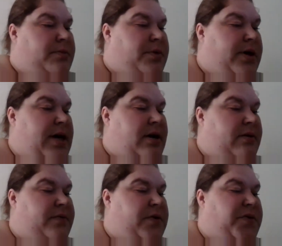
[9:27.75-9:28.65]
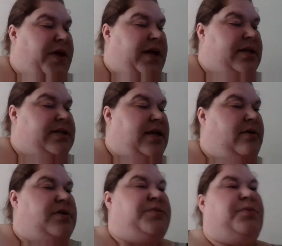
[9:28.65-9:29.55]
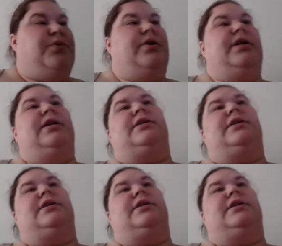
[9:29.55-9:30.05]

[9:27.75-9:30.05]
print out a few things that I was pretty